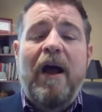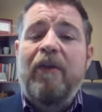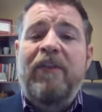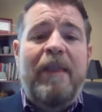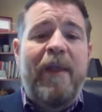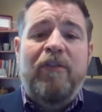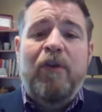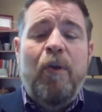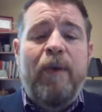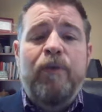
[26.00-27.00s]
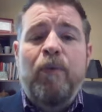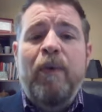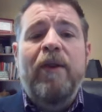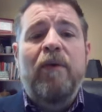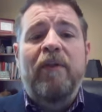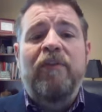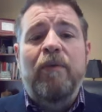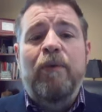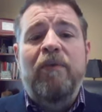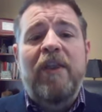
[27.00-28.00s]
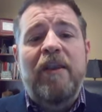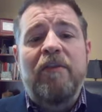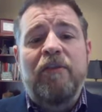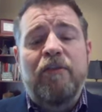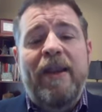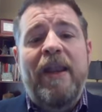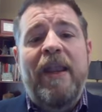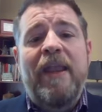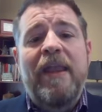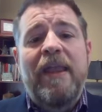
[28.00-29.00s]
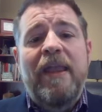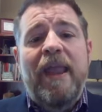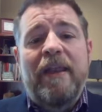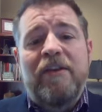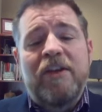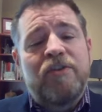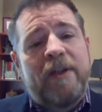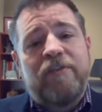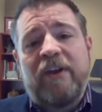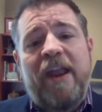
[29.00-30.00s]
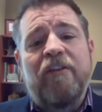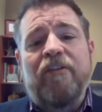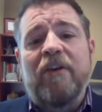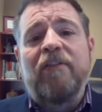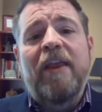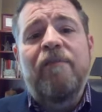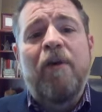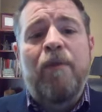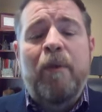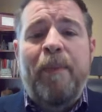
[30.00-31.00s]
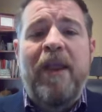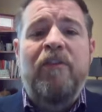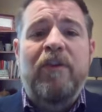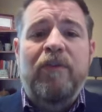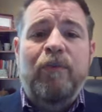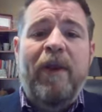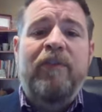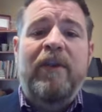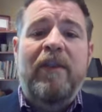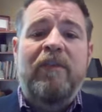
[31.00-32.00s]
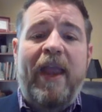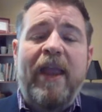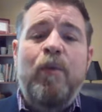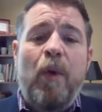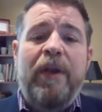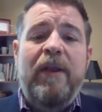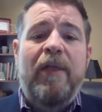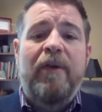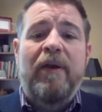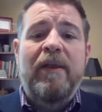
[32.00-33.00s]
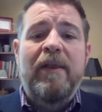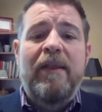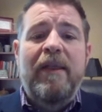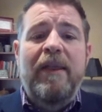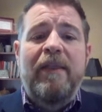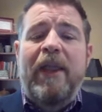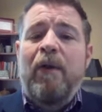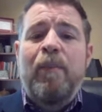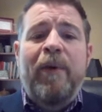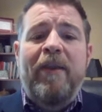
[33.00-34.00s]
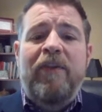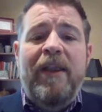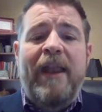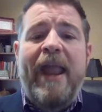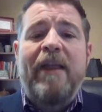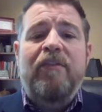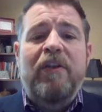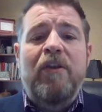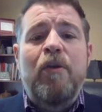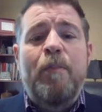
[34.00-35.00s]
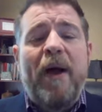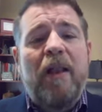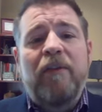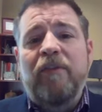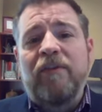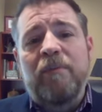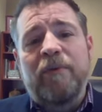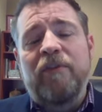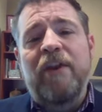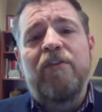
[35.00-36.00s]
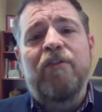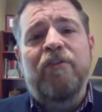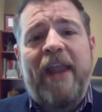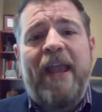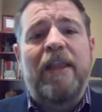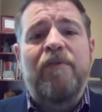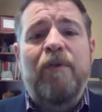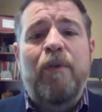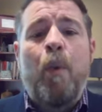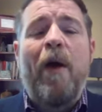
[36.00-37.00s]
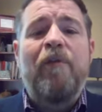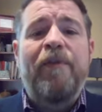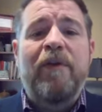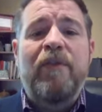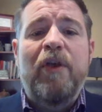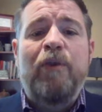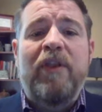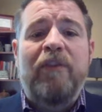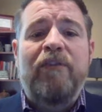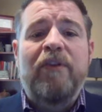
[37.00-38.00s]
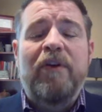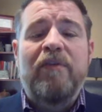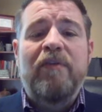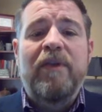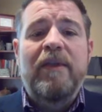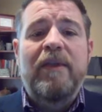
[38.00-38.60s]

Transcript: Our teammates are going through rigorous and routine screening and additional education to safeguard their patients, residents, and one another. They are embracing enhanced and new policies and procedures daily for the welfare of those they serve.